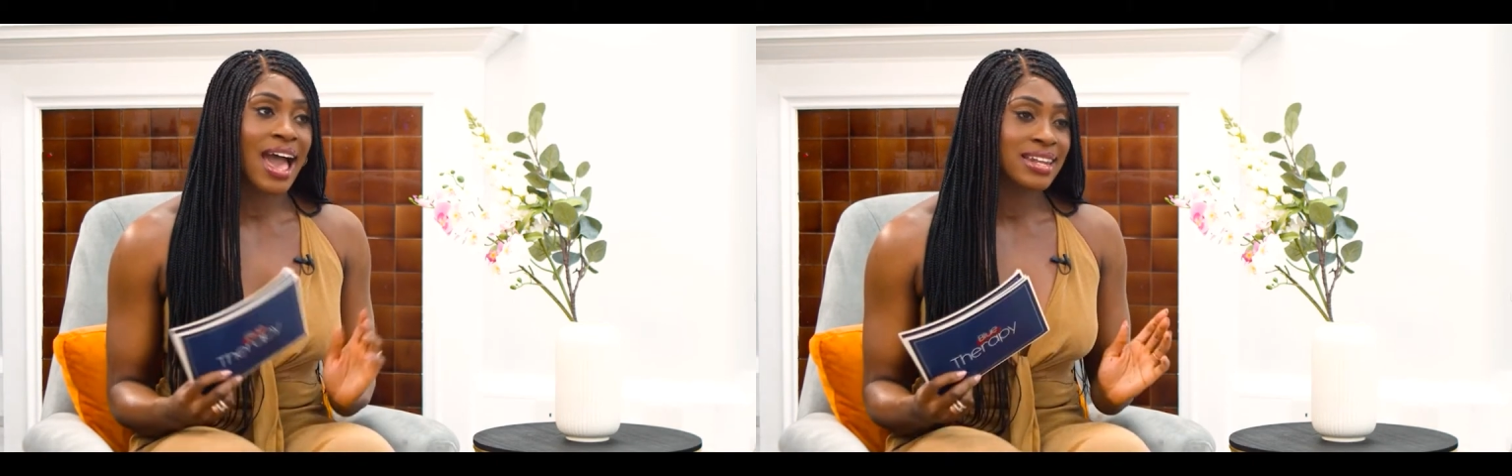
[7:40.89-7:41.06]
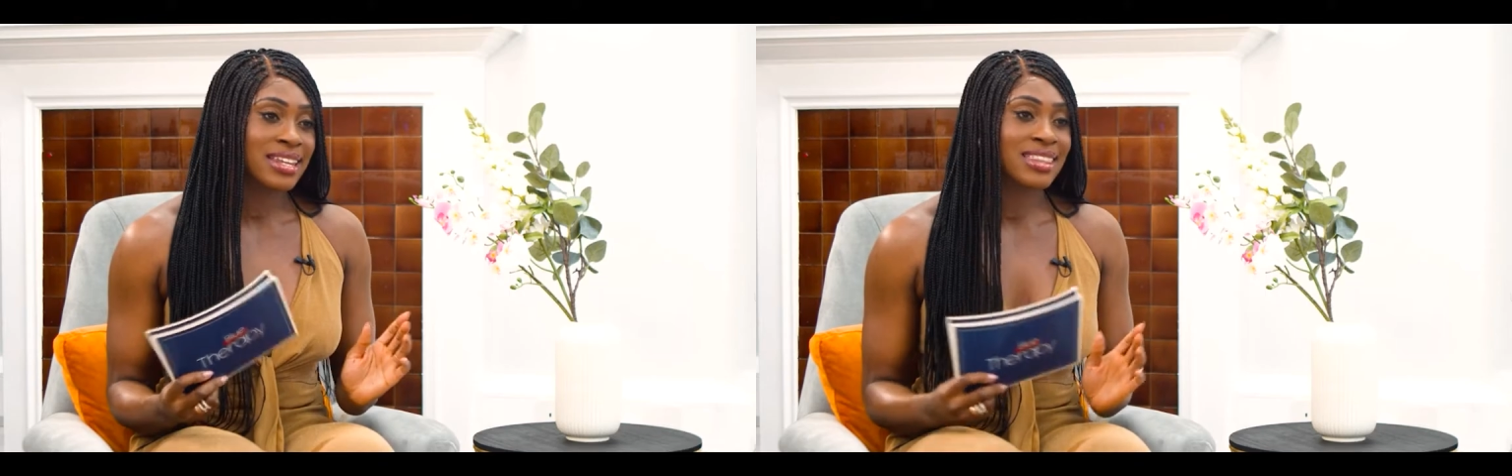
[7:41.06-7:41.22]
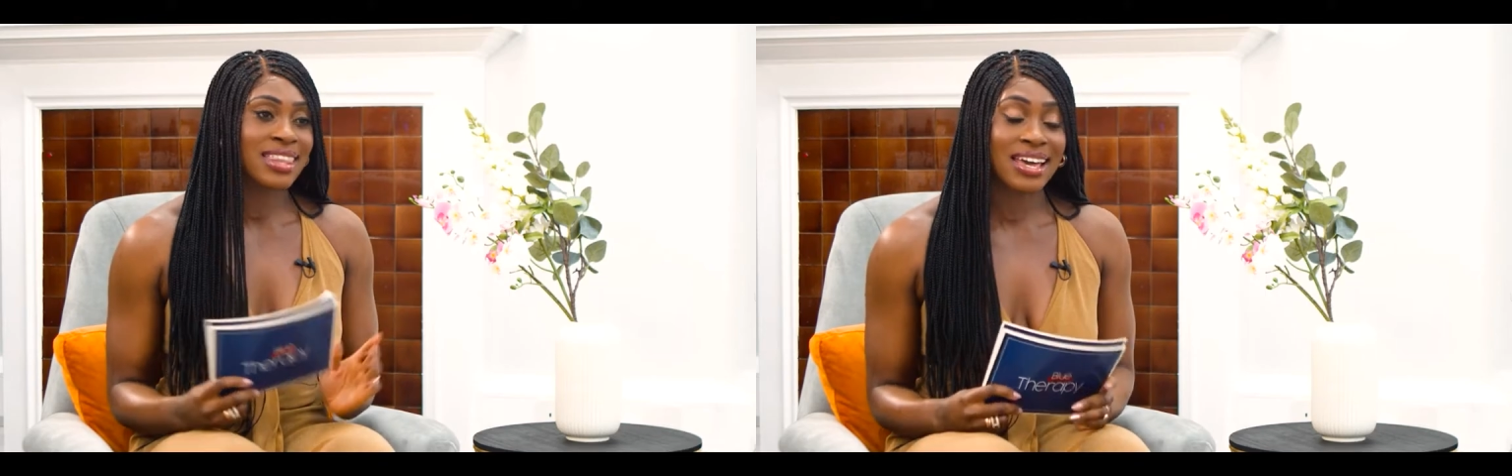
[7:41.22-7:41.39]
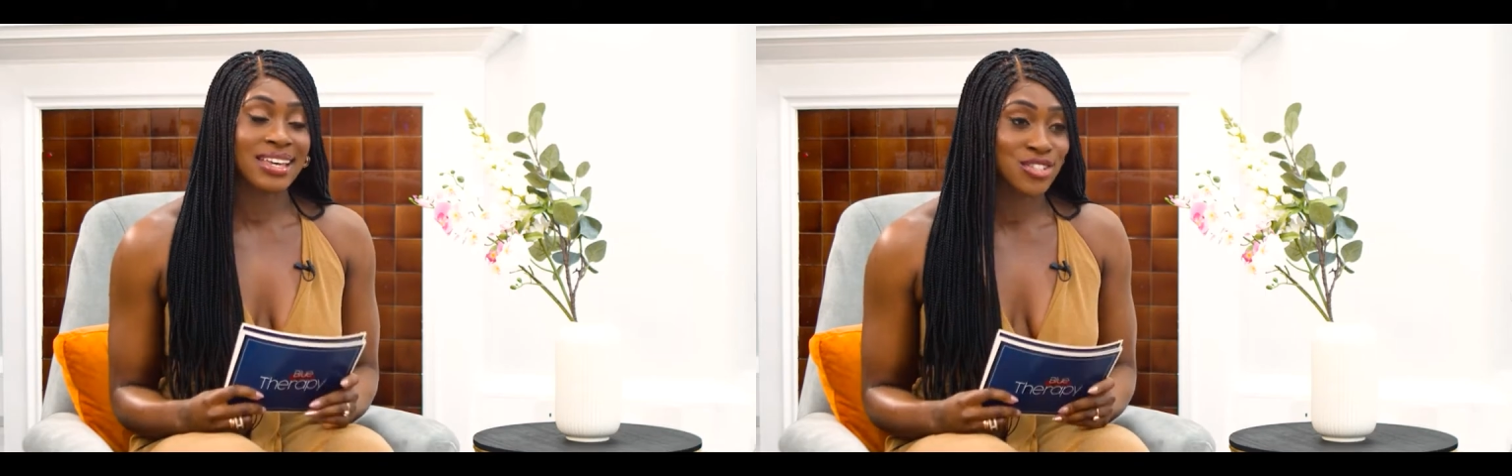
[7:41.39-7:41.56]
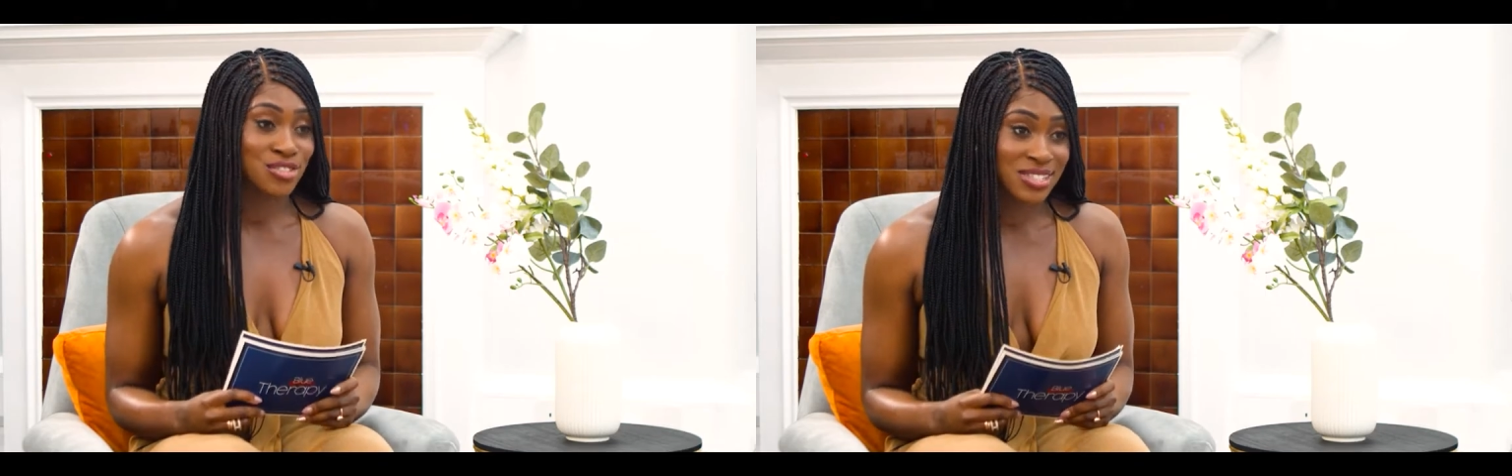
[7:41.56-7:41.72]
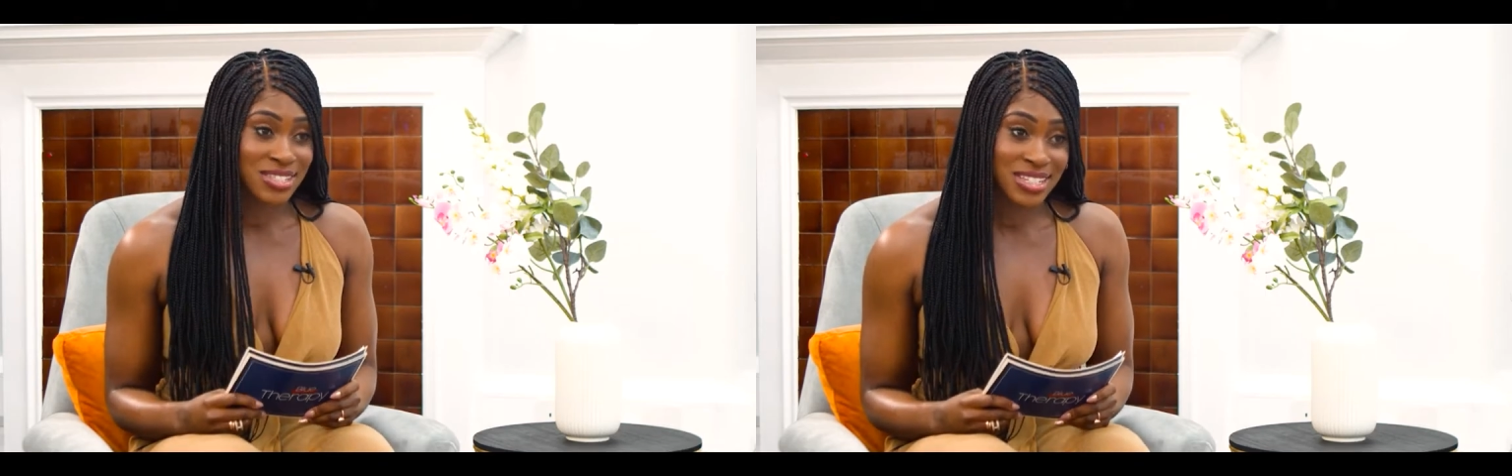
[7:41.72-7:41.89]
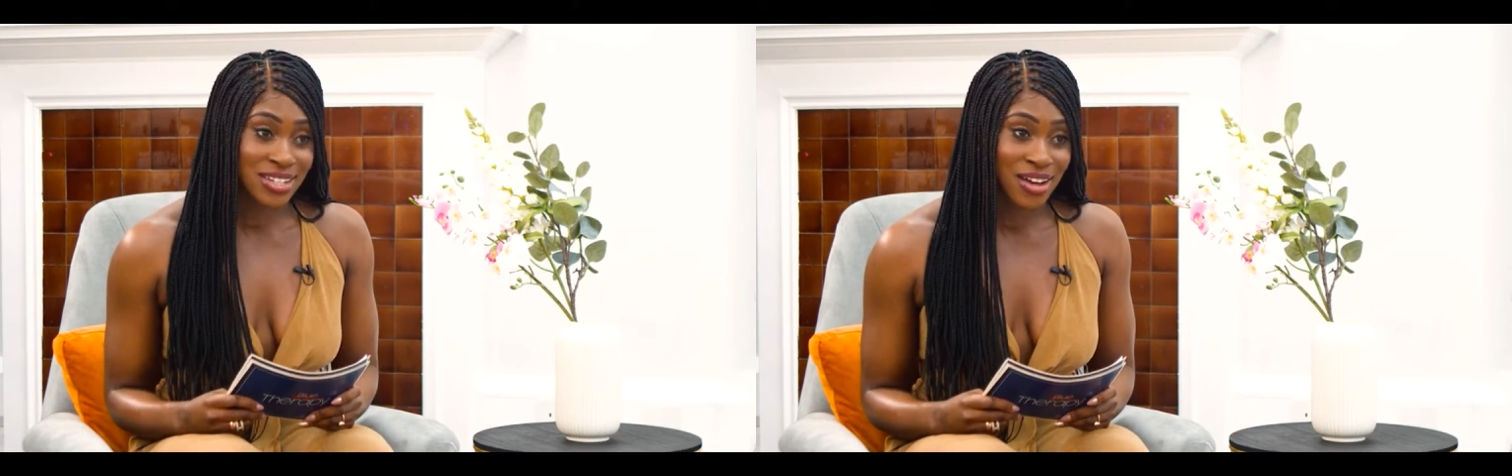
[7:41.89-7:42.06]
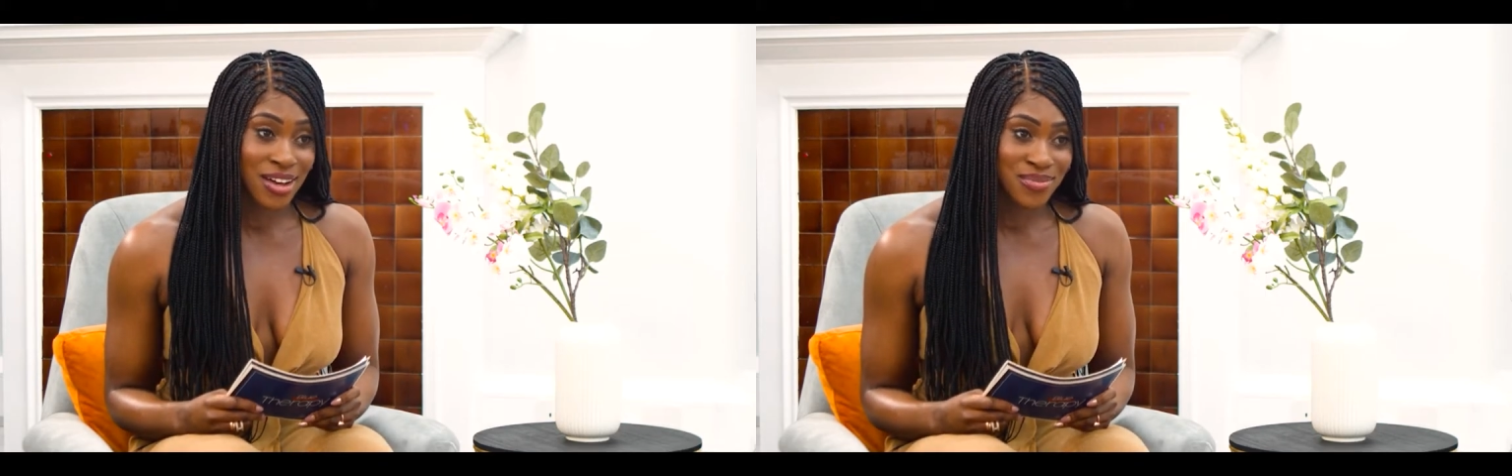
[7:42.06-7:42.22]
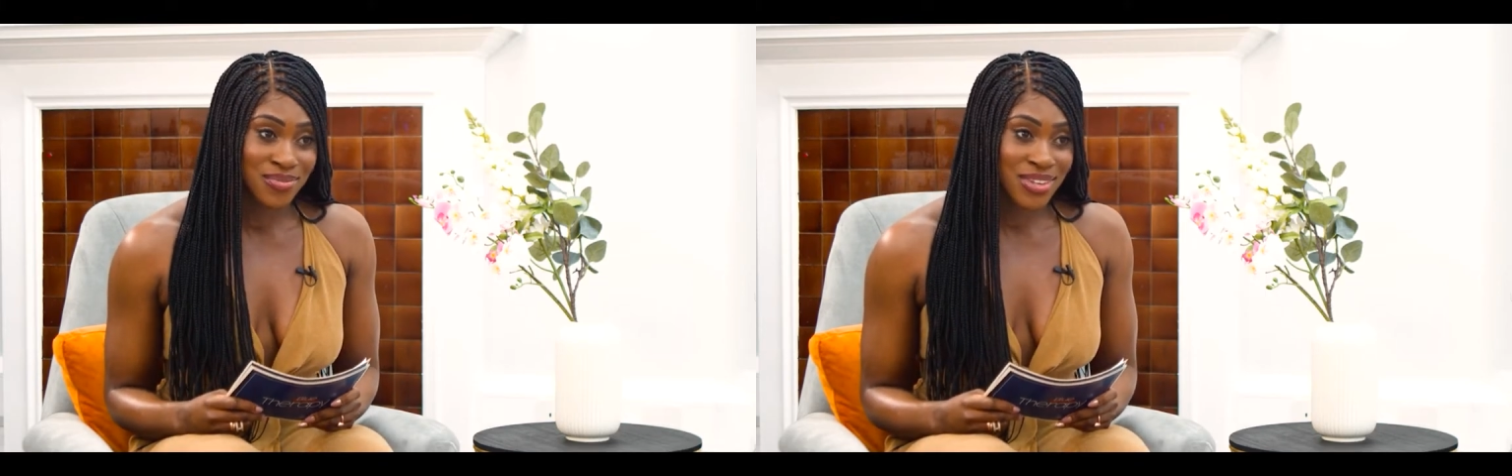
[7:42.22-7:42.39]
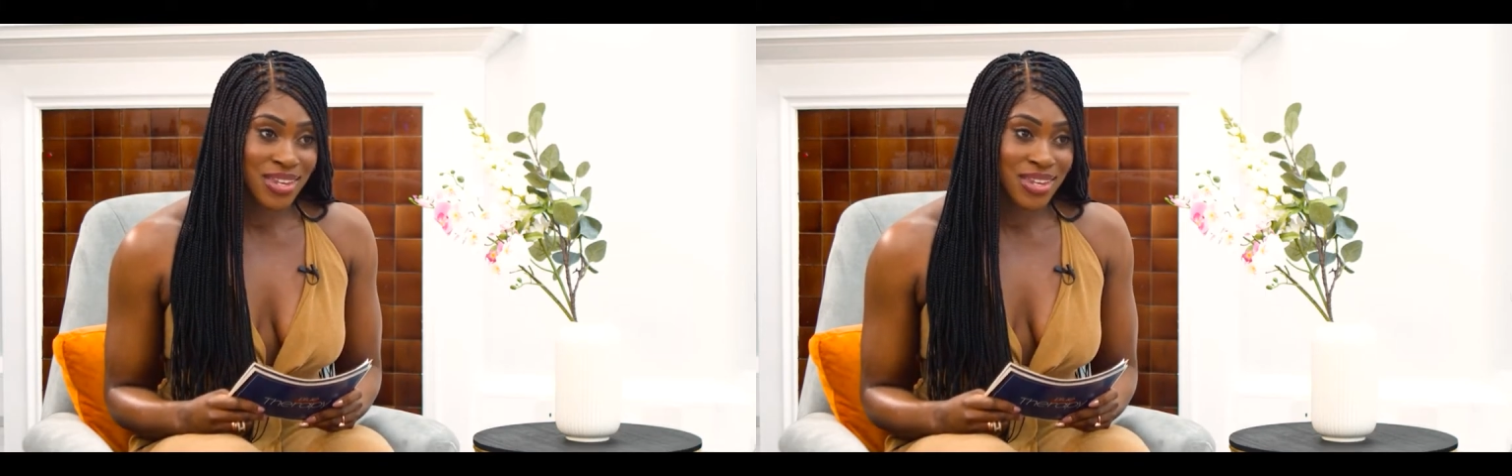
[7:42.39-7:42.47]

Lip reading: and that is Christina.